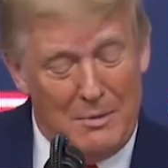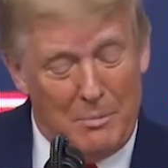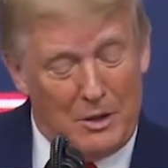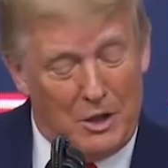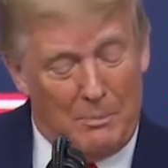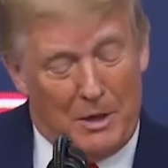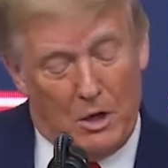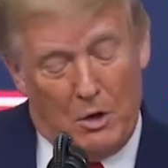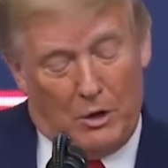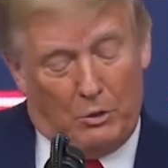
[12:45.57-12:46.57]
But they'll be
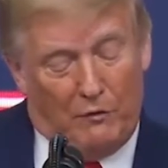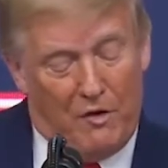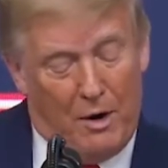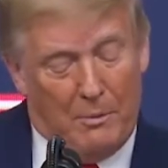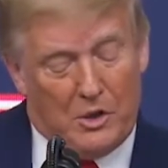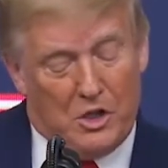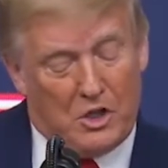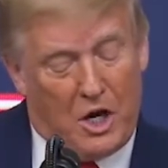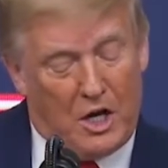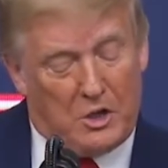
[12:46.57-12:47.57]
going through
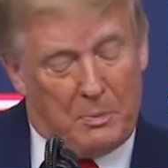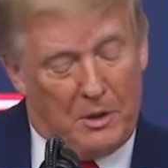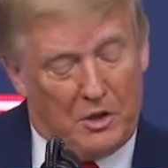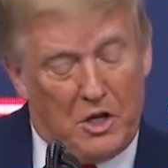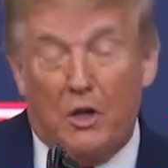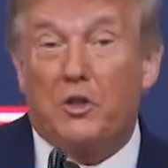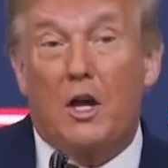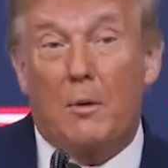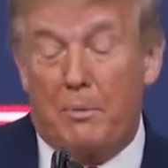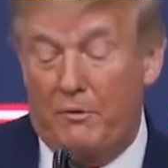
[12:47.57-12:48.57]
pharmacies, hospitals,
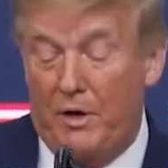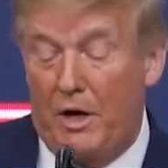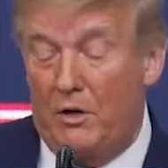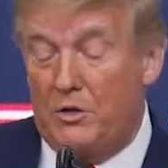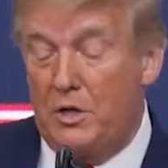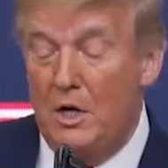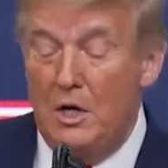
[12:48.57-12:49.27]
healthcare providers,